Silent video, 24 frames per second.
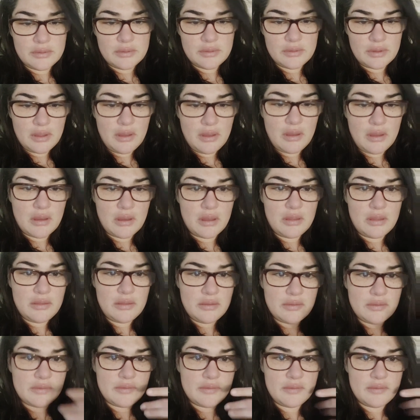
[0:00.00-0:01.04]
Aw,
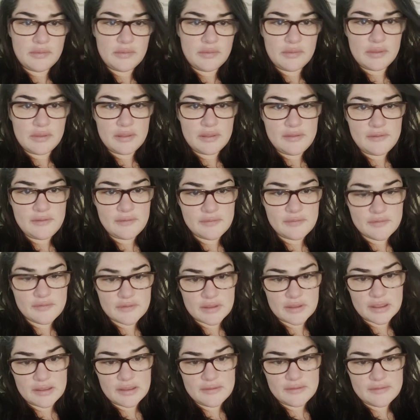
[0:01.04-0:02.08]
that sounds
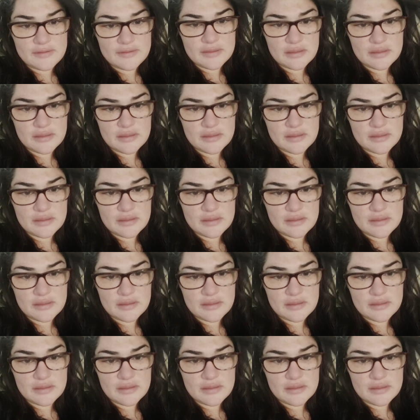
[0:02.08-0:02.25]
nice.